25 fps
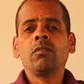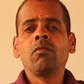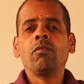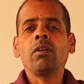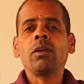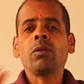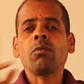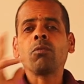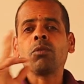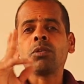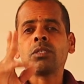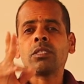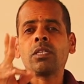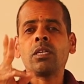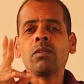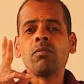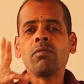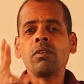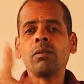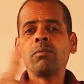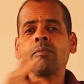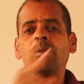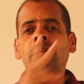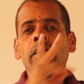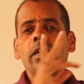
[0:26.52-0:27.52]
One question
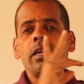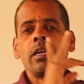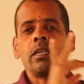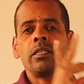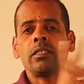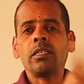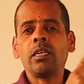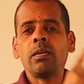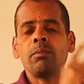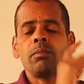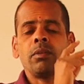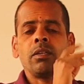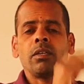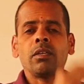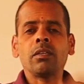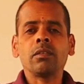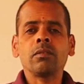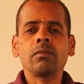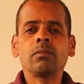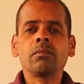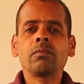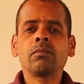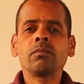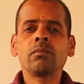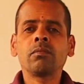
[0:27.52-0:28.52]
from examiner.
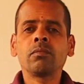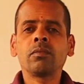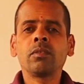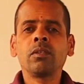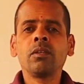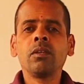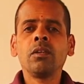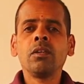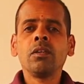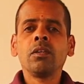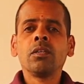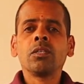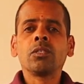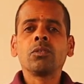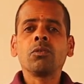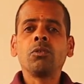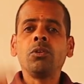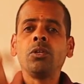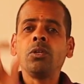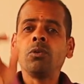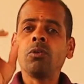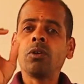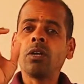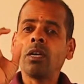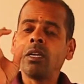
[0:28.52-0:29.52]
So,
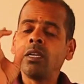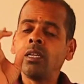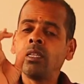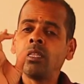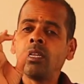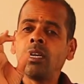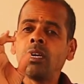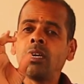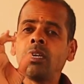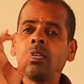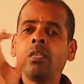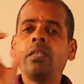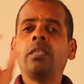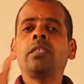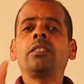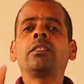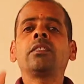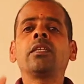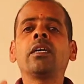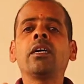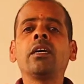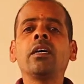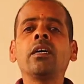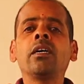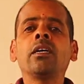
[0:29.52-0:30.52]
Yoga Nidra is
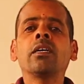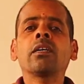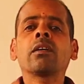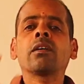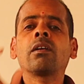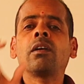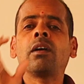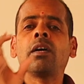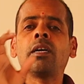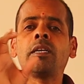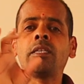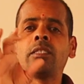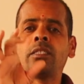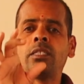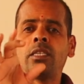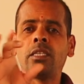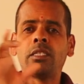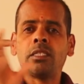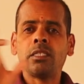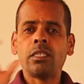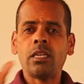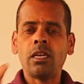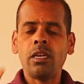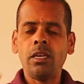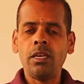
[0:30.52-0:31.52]
the
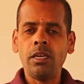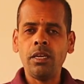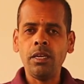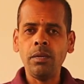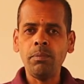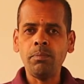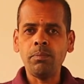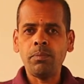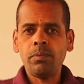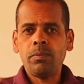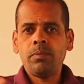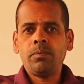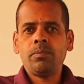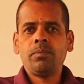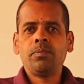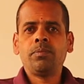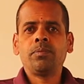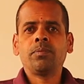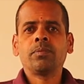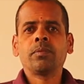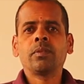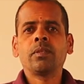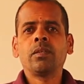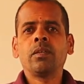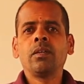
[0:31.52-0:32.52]
conscious sleep,
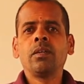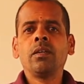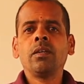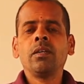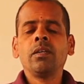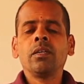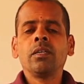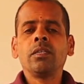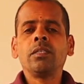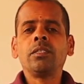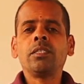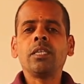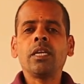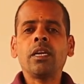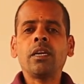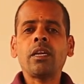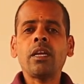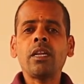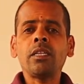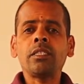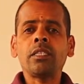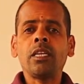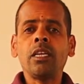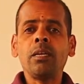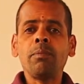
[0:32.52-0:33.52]

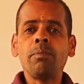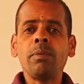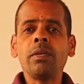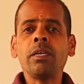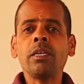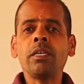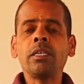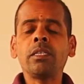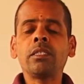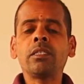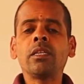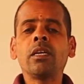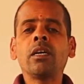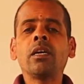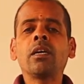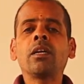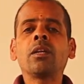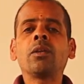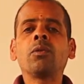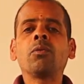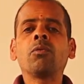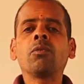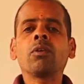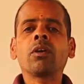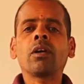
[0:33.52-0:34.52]
general sleeping is the
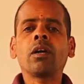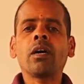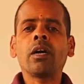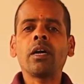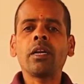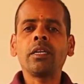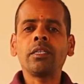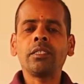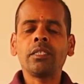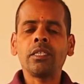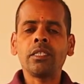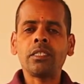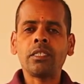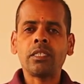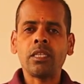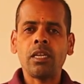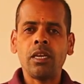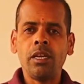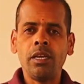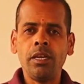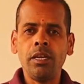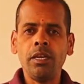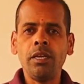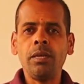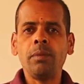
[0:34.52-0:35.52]
no conscious
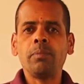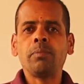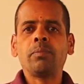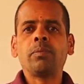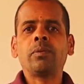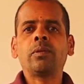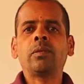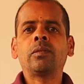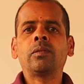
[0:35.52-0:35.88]
sleep.